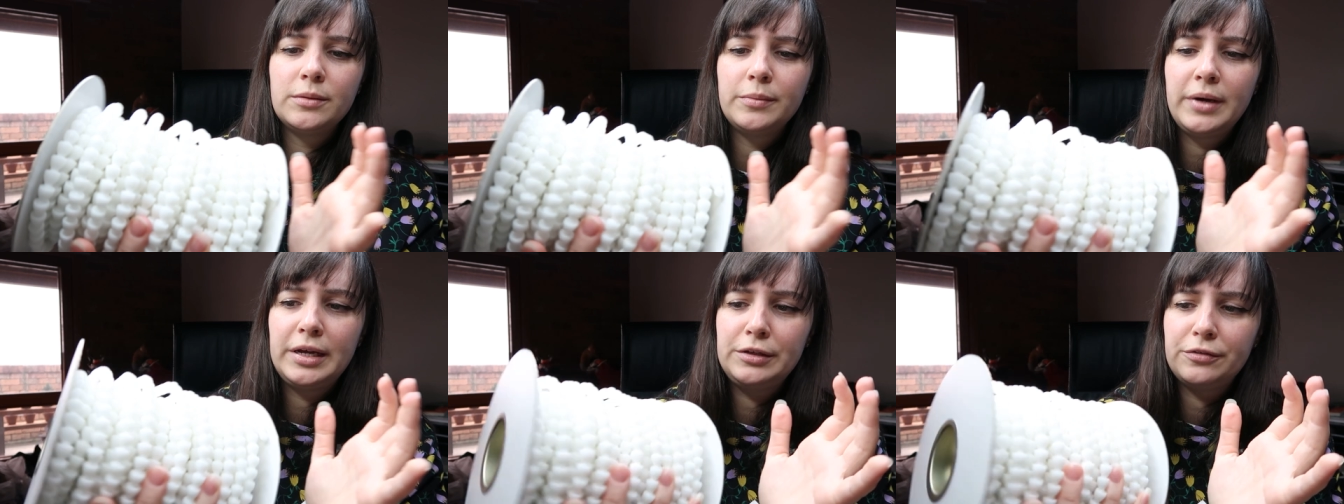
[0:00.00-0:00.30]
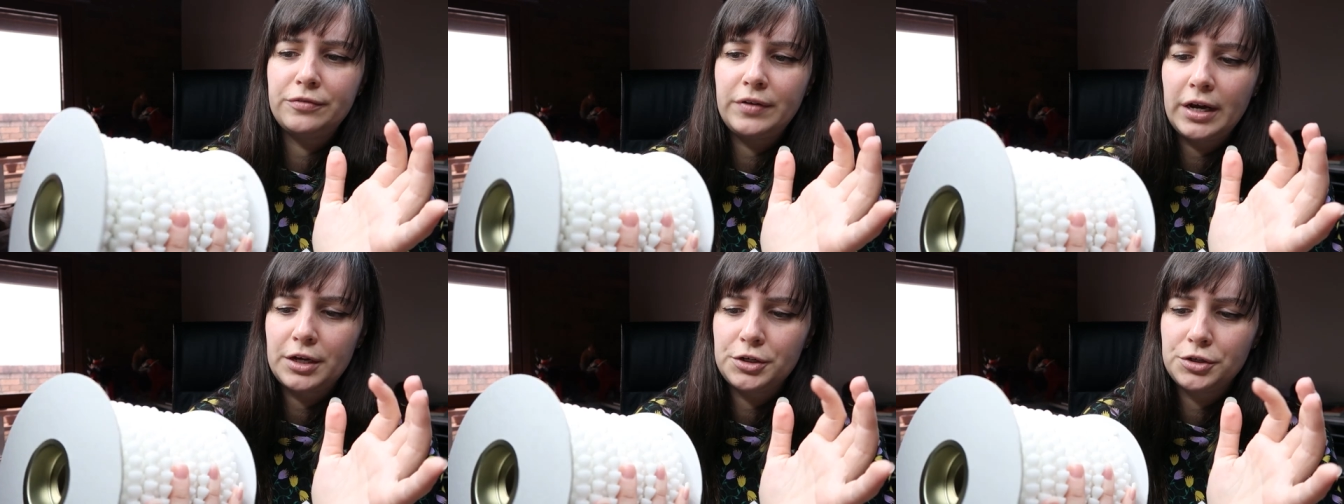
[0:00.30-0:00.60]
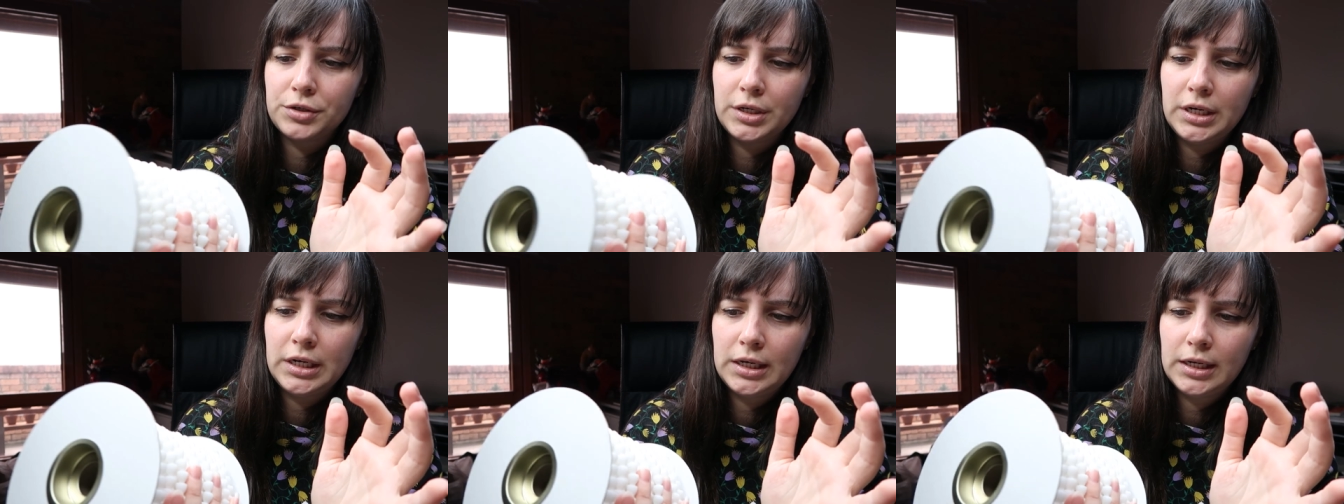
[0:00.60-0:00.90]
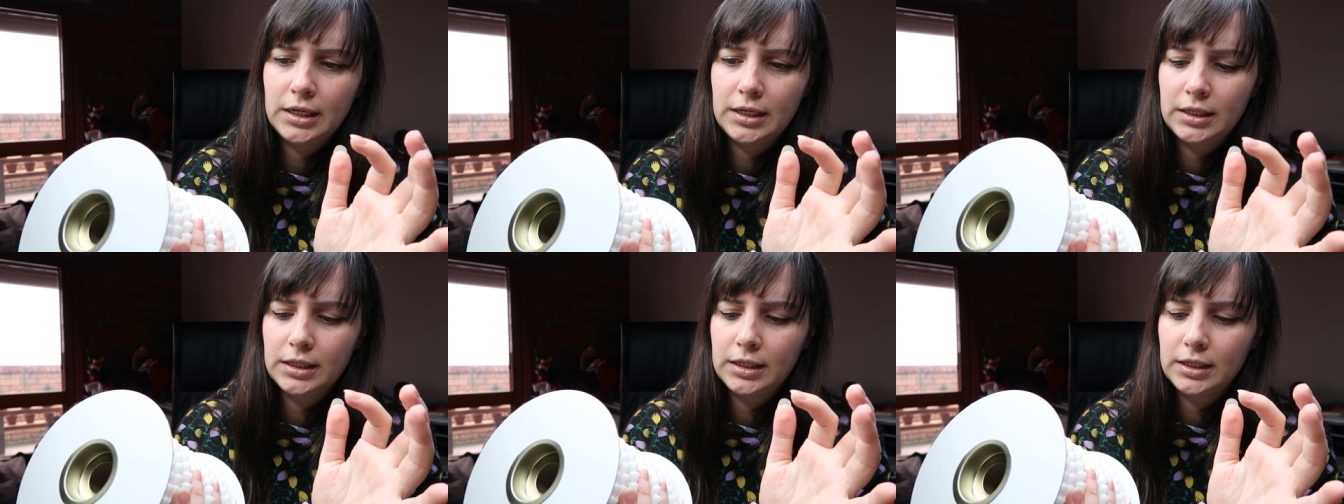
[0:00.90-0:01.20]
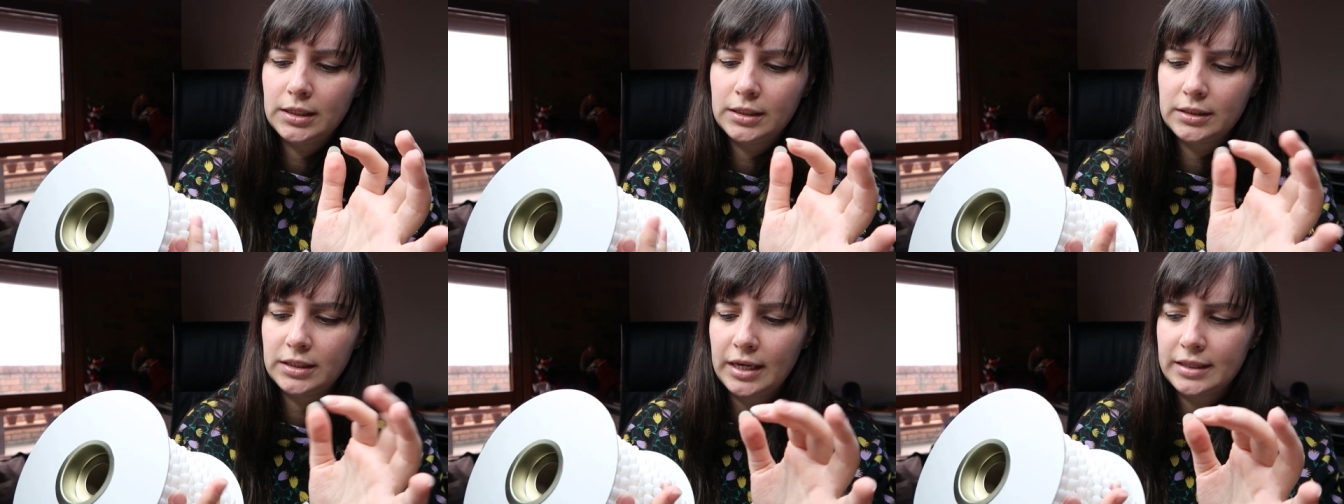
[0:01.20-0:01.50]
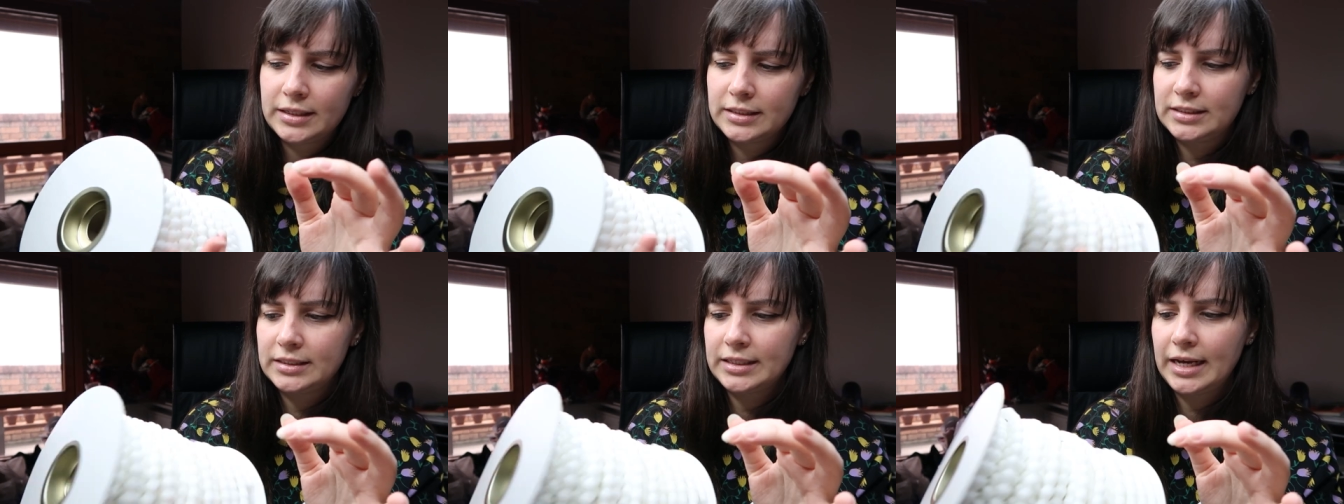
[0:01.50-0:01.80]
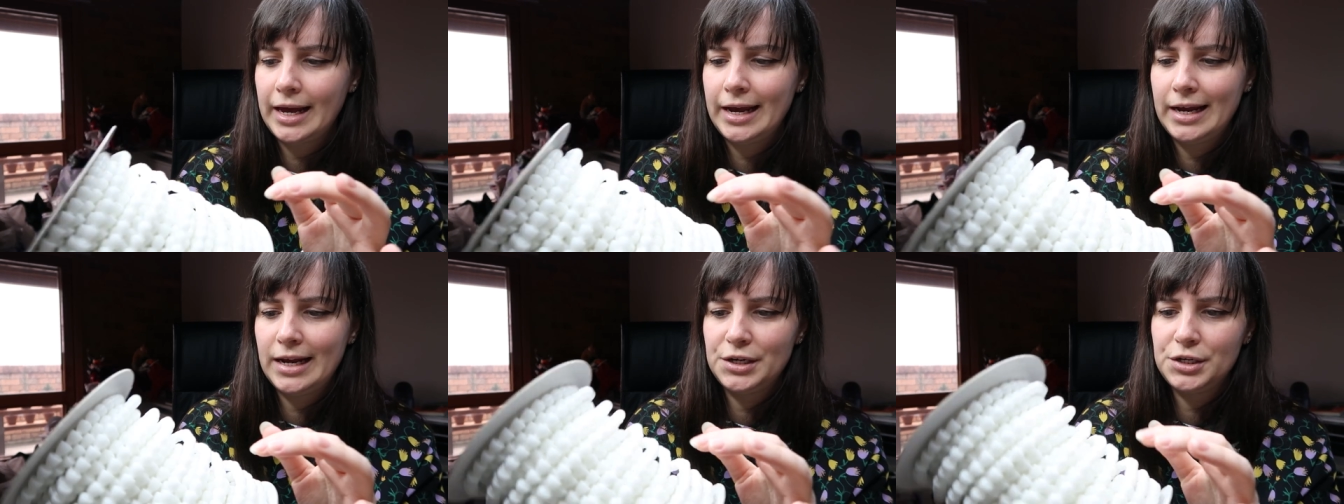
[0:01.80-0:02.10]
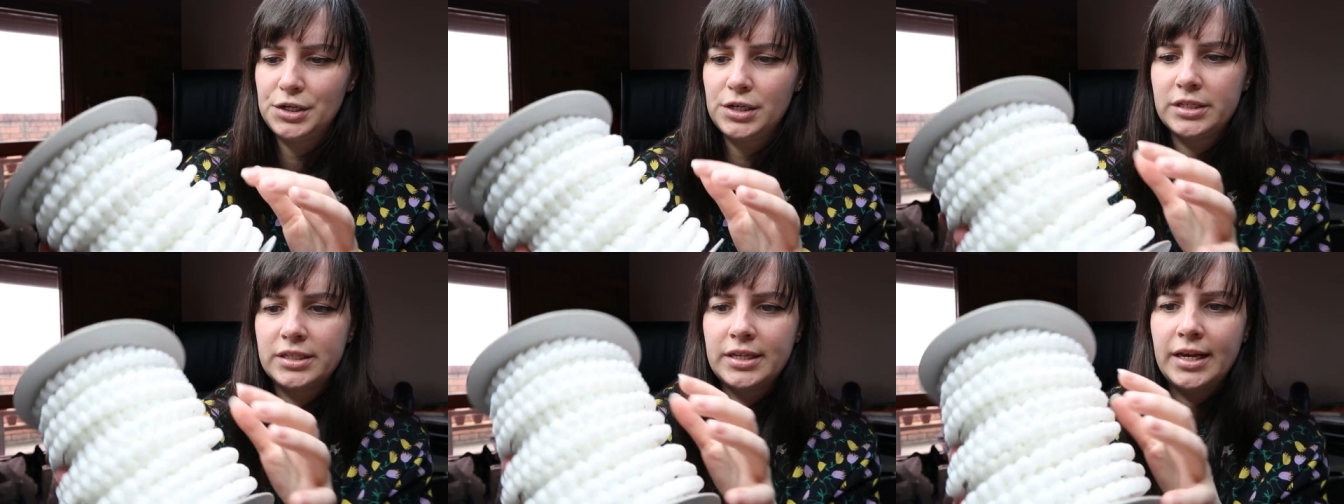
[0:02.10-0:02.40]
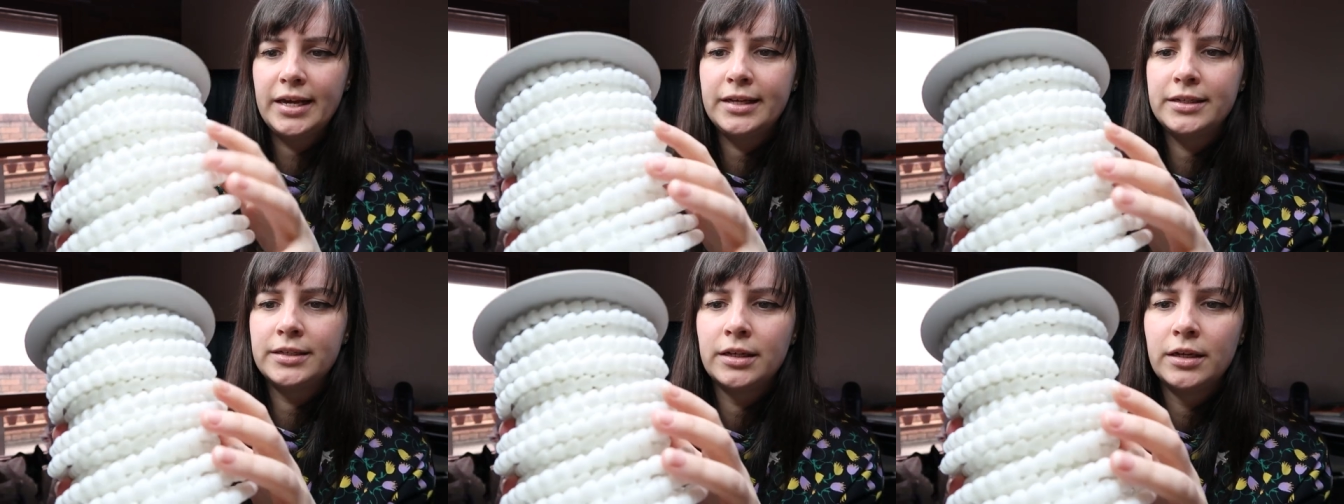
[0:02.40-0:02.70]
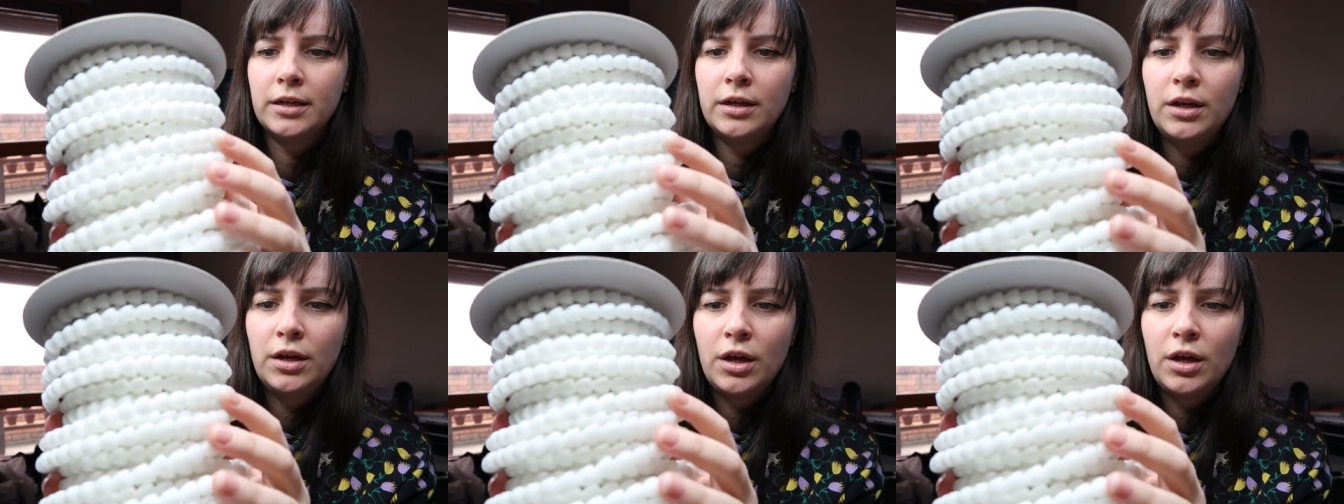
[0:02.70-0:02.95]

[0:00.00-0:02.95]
to the manufacturer the other day, she said